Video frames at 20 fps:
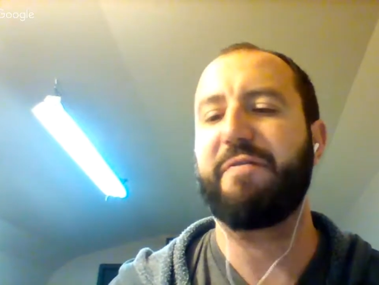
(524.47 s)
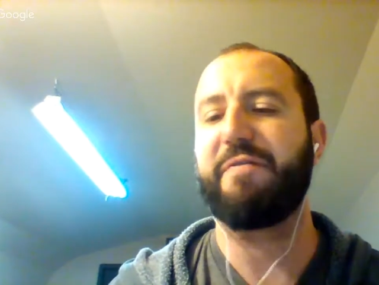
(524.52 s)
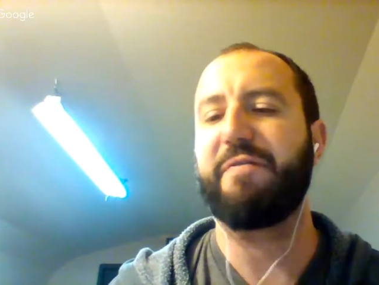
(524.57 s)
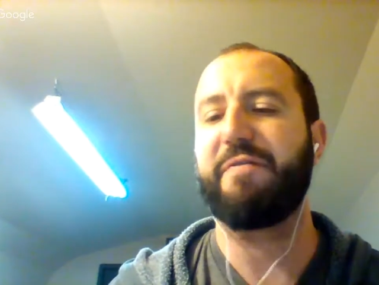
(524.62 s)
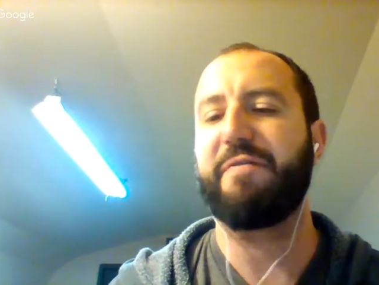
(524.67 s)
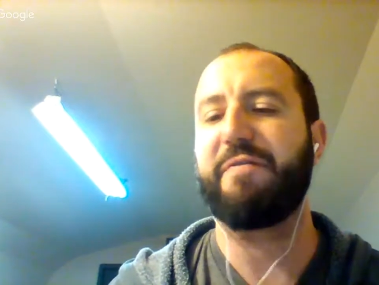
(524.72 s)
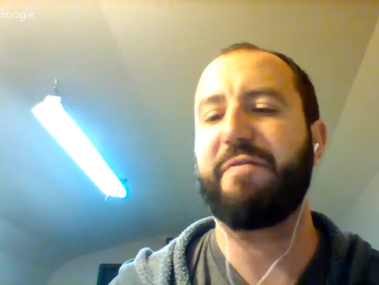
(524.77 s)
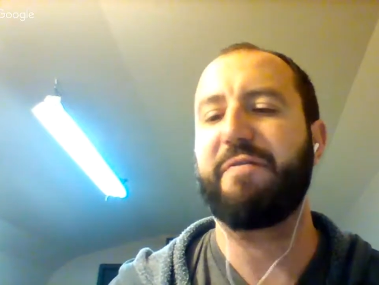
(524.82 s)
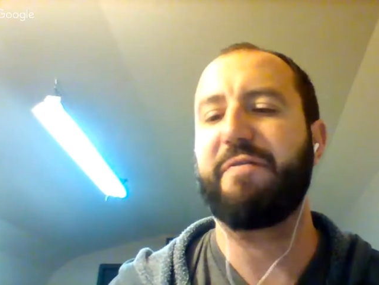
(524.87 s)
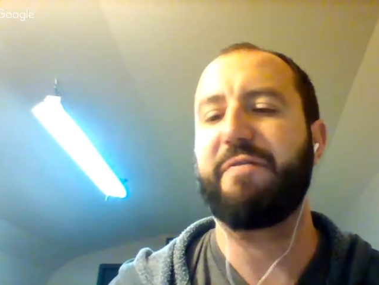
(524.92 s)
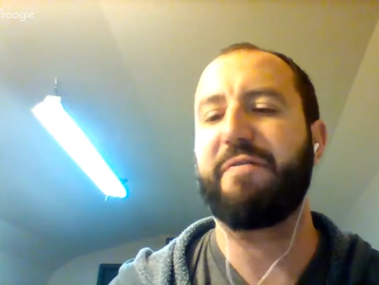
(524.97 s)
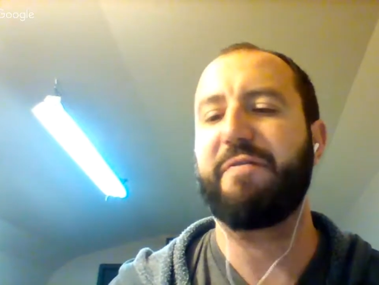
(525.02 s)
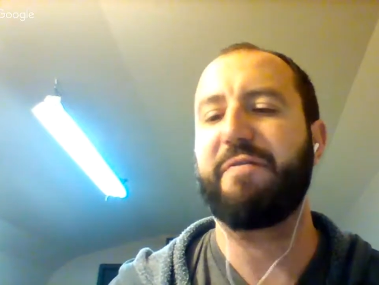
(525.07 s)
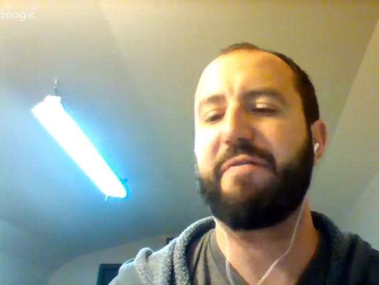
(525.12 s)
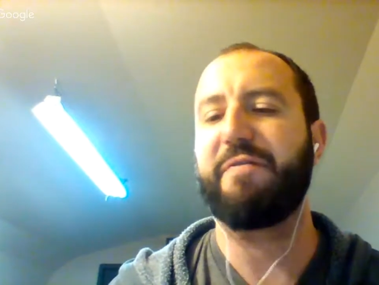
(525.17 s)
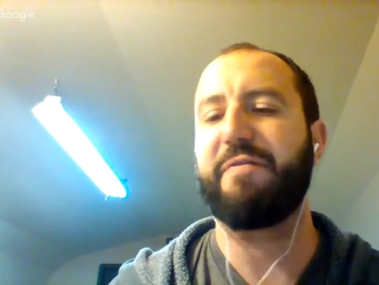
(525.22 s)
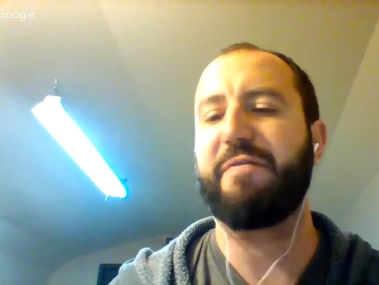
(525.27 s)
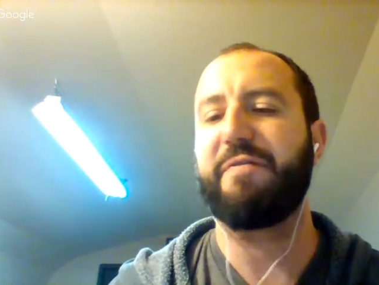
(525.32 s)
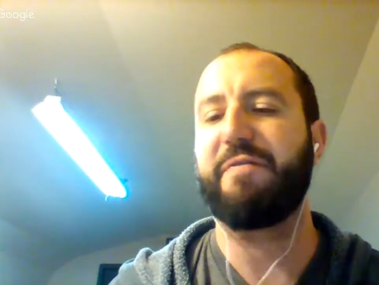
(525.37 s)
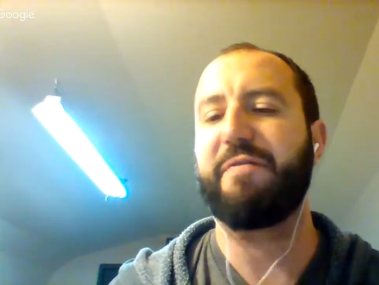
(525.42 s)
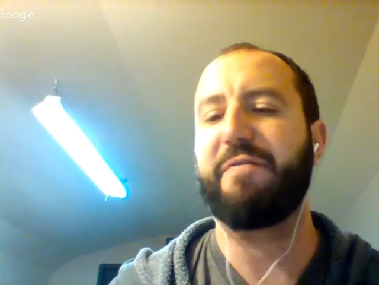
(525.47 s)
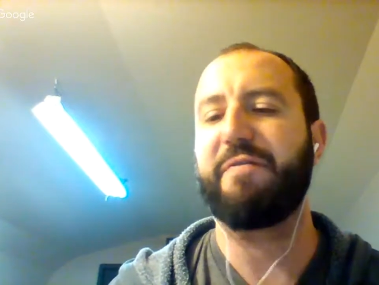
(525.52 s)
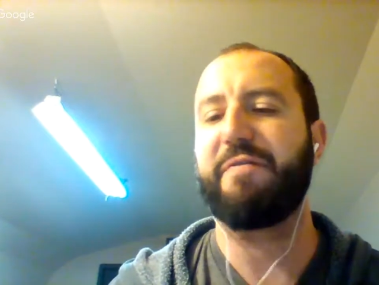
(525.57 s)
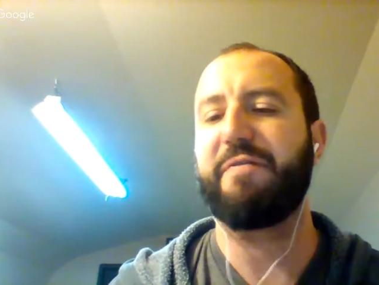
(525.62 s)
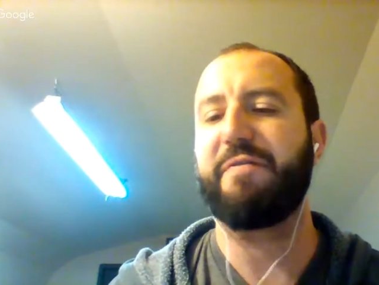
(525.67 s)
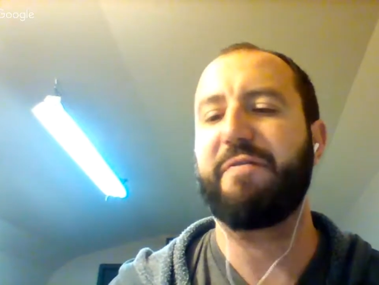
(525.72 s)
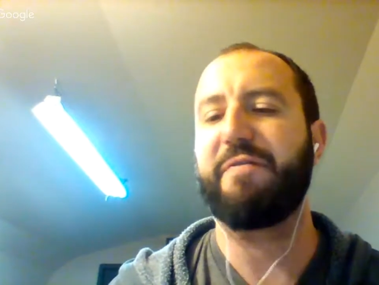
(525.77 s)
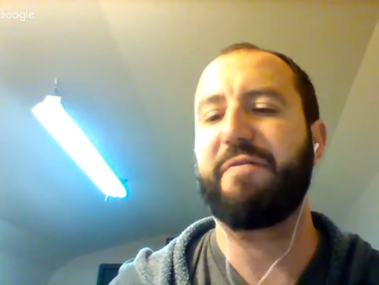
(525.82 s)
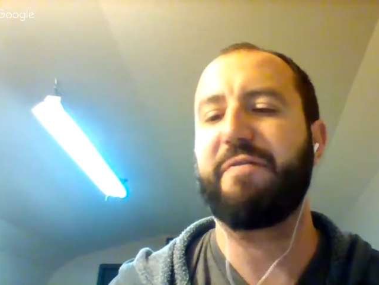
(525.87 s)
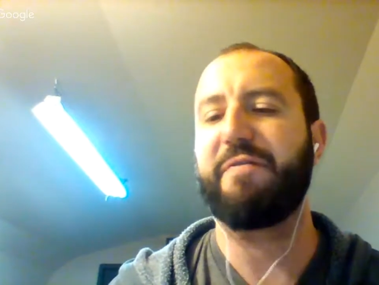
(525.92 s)
its economy and its
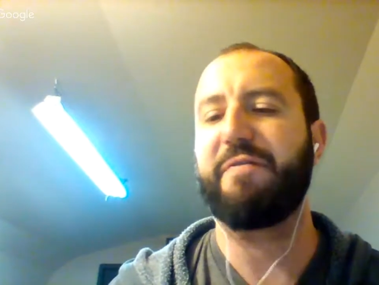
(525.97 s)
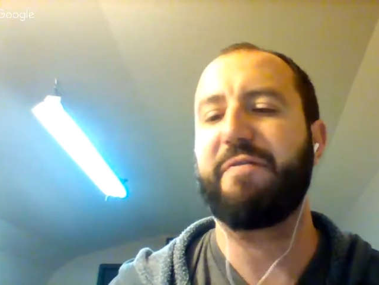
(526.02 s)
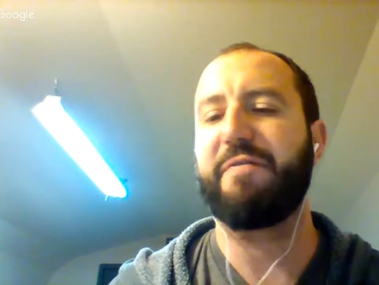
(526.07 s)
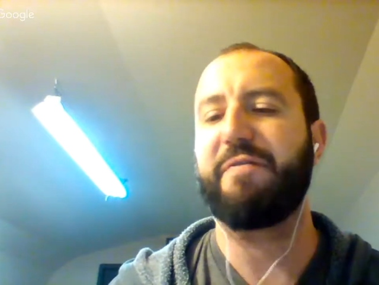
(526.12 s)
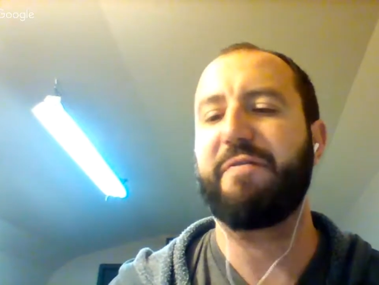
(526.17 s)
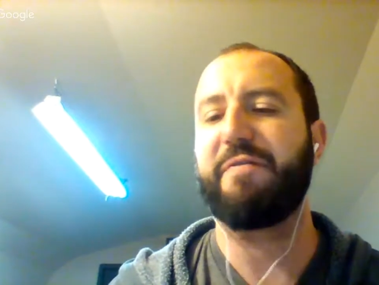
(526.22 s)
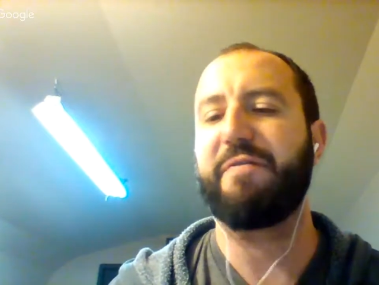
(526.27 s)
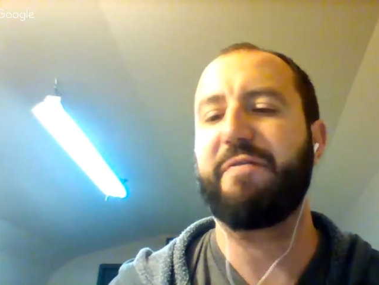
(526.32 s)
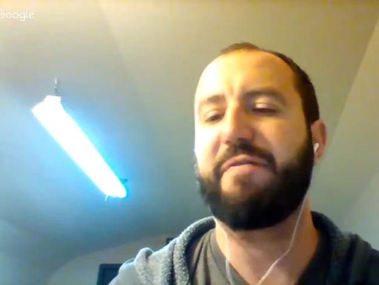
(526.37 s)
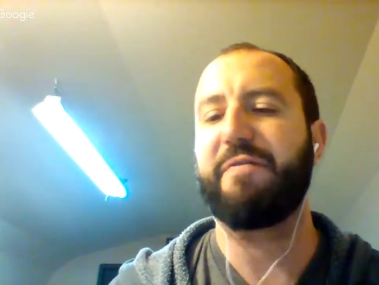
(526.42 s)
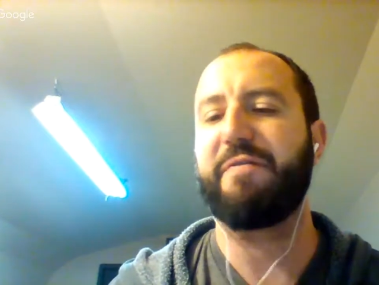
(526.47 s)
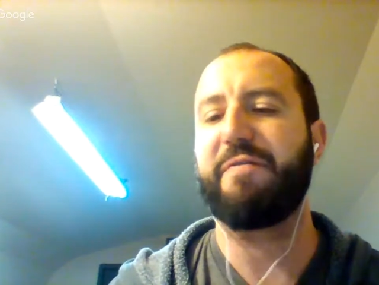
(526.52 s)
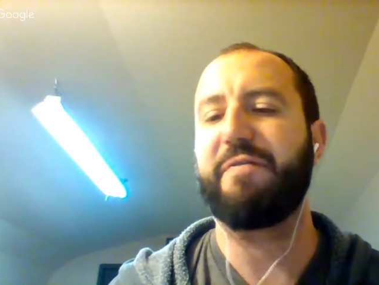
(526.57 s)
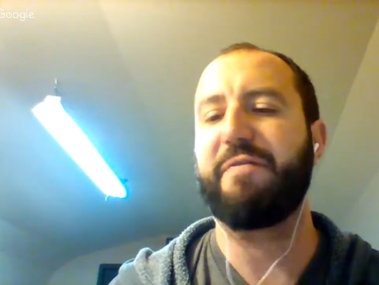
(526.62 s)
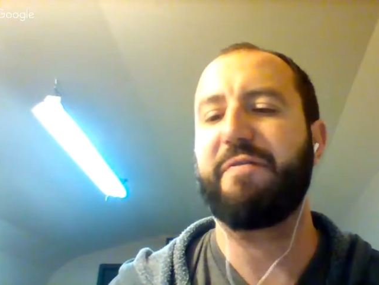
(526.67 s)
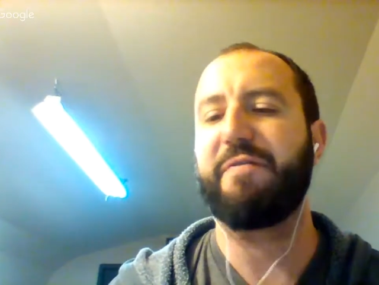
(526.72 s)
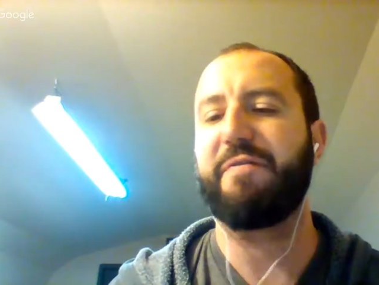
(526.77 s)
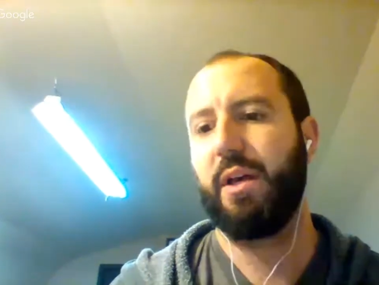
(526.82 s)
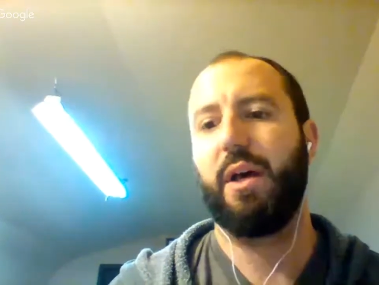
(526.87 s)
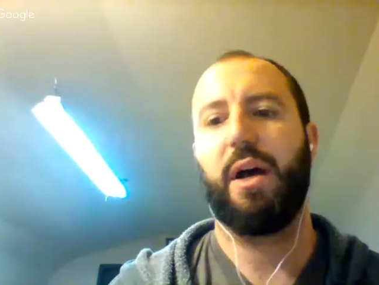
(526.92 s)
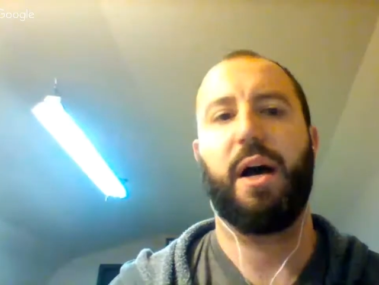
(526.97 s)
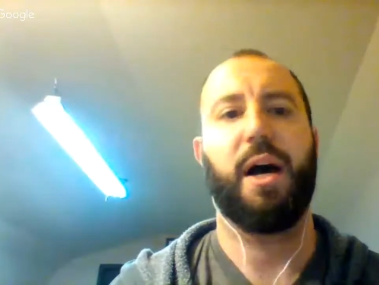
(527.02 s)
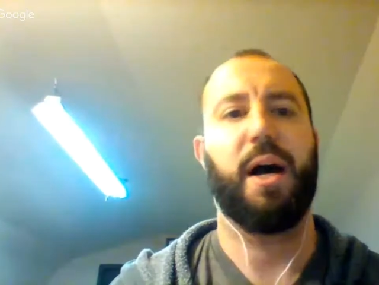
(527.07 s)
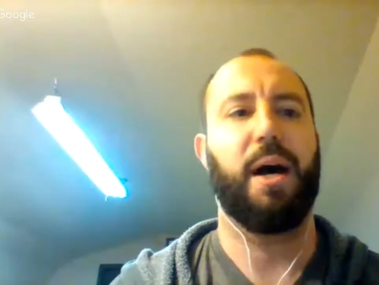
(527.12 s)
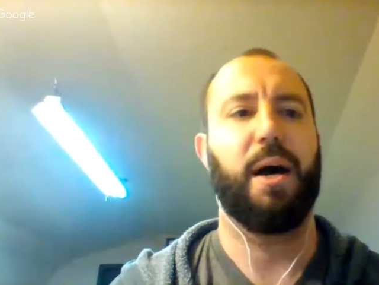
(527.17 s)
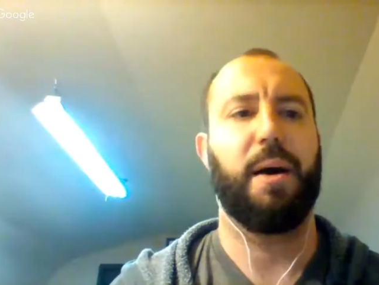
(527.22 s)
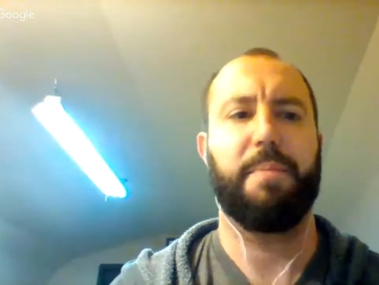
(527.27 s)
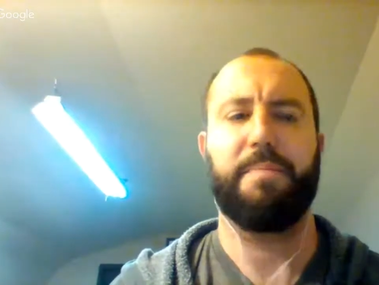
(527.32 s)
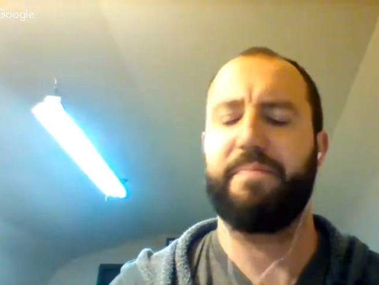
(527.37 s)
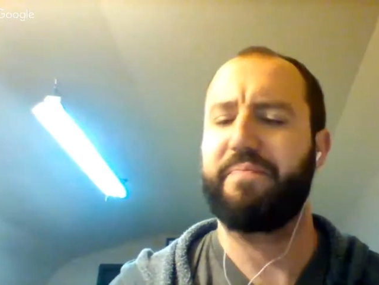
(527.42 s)
demographics,
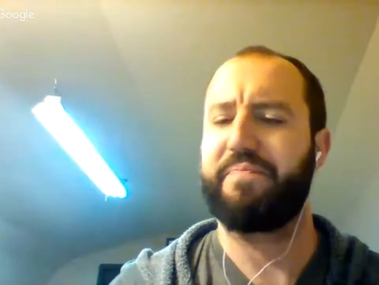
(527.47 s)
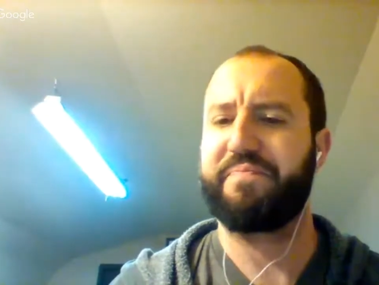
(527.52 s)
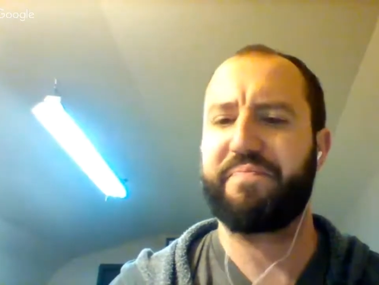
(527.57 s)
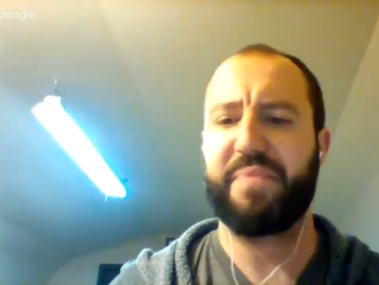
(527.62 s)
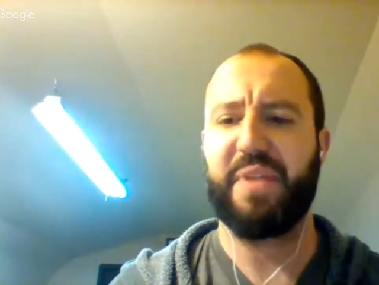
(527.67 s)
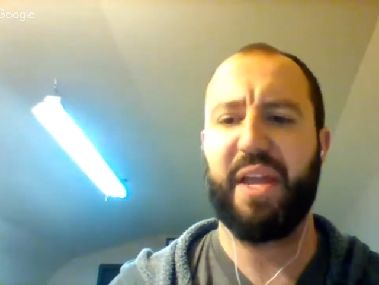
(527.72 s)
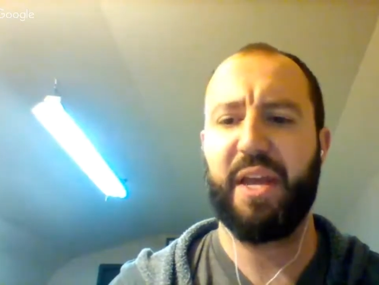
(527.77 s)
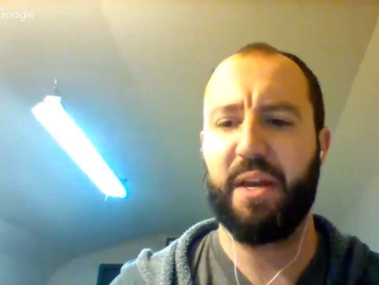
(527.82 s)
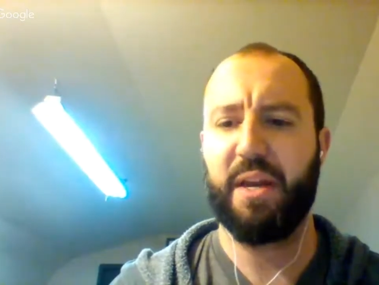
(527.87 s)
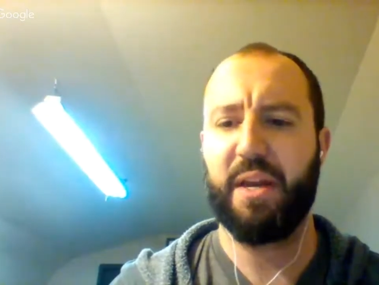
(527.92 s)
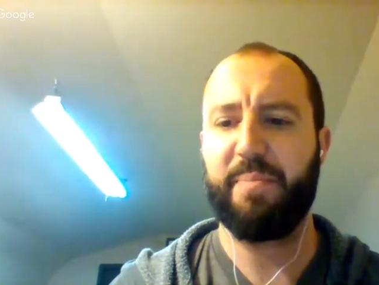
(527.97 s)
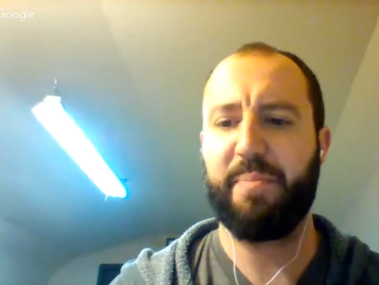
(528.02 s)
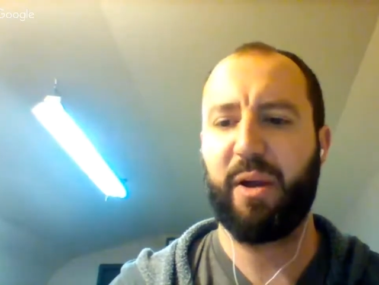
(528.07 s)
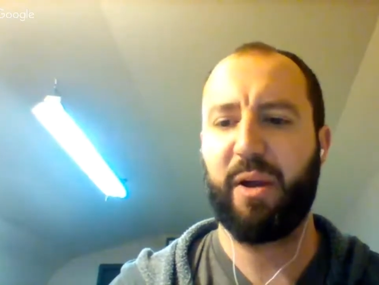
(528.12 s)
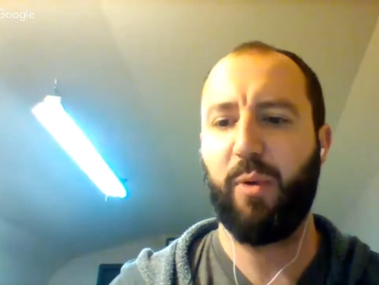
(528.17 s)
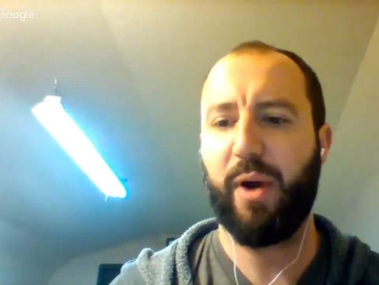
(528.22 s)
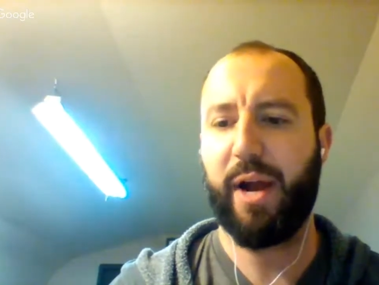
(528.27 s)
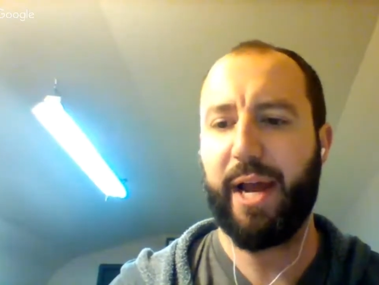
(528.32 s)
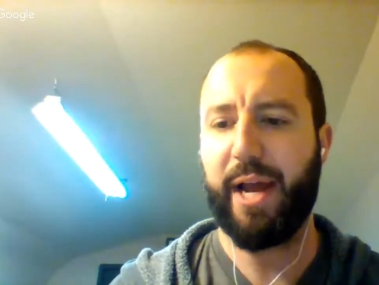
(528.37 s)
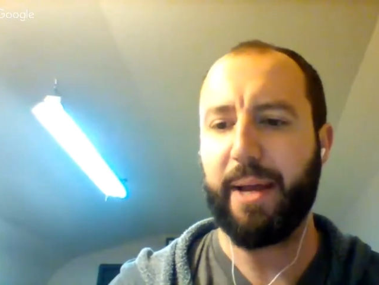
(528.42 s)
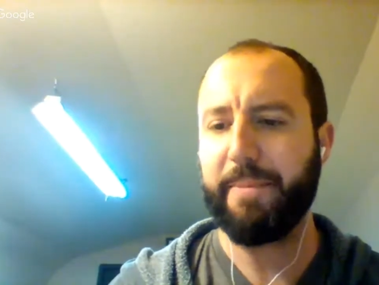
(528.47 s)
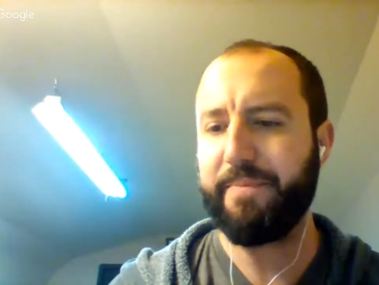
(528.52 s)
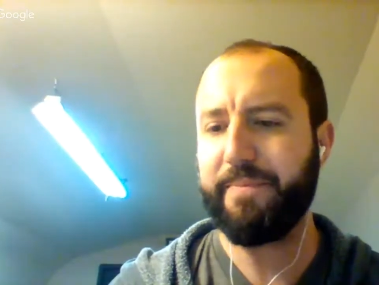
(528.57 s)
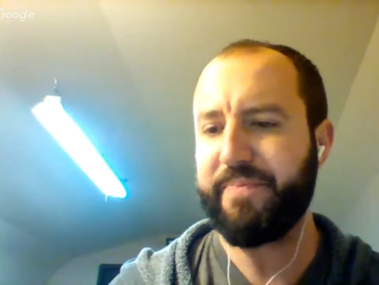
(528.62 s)
in a big way.